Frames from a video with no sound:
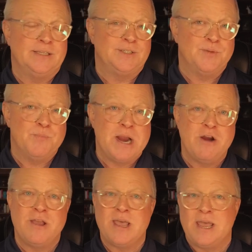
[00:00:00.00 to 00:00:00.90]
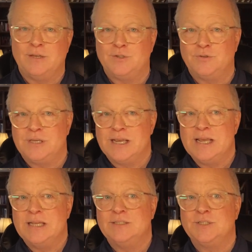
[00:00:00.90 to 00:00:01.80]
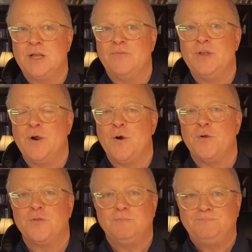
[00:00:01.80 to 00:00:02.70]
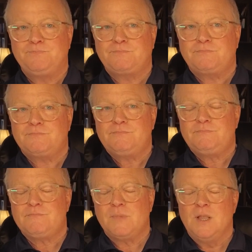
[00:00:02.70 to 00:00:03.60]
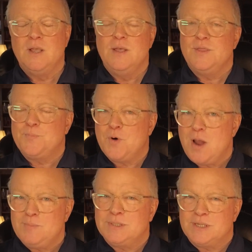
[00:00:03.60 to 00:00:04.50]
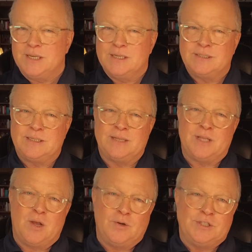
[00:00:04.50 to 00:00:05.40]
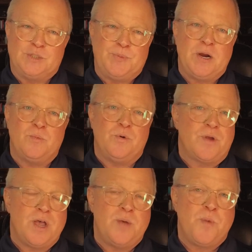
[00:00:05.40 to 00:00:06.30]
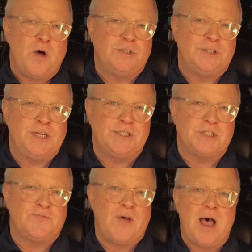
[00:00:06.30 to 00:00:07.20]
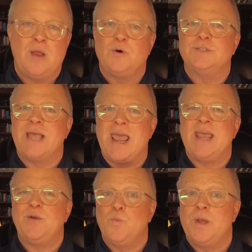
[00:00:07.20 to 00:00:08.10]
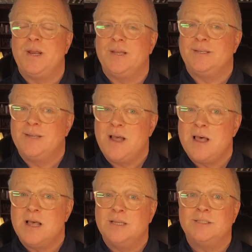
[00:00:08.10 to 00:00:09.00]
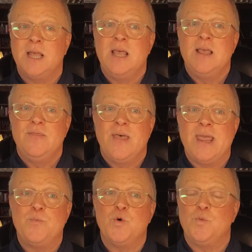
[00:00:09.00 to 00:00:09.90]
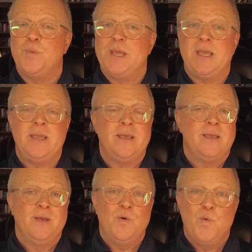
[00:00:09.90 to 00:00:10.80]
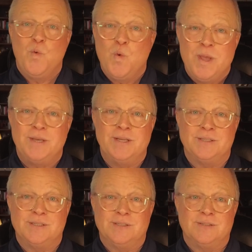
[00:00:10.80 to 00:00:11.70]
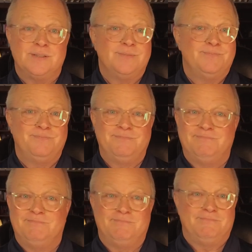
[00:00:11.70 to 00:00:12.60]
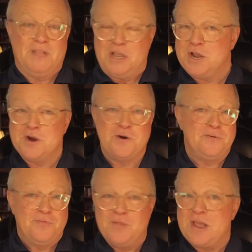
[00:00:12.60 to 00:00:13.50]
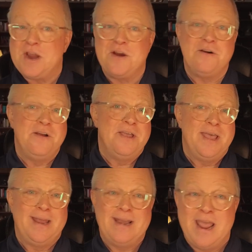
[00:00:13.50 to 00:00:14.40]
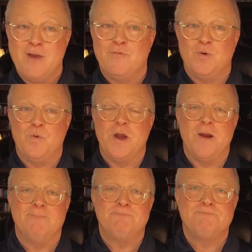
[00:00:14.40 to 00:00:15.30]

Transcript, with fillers: and Samaria and to the ends of the earth." The promise is that the Holy Spirit will come on Jesus' followers, and when it does, they will be witnesses here, there, and everywhere.